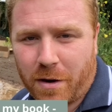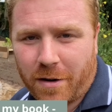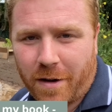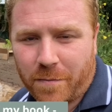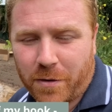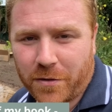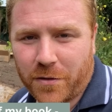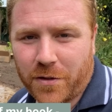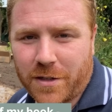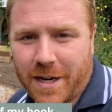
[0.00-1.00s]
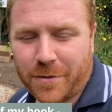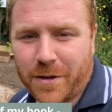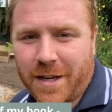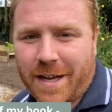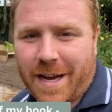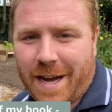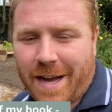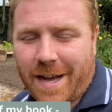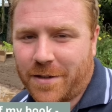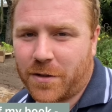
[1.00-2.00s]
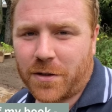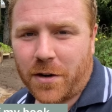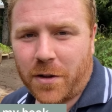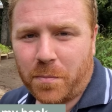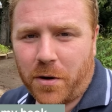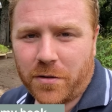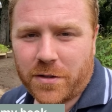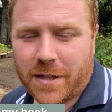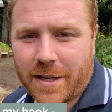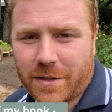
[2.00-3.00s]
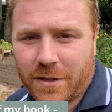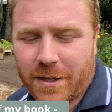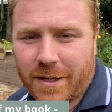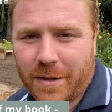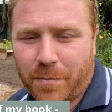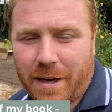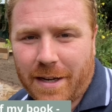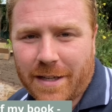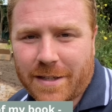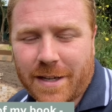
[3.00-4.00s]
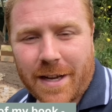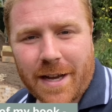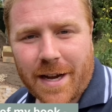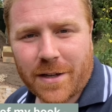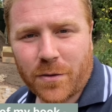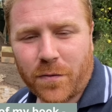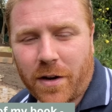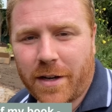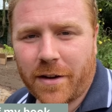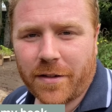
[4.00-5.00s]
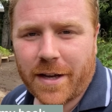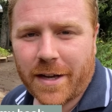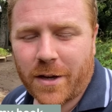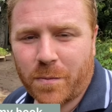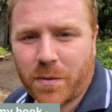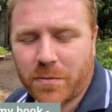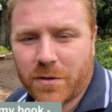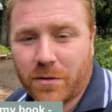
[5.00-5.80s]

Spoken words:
Wildlife Pond, on the channel. Just go to the pond section in the playlist and you'll find it on there, no problem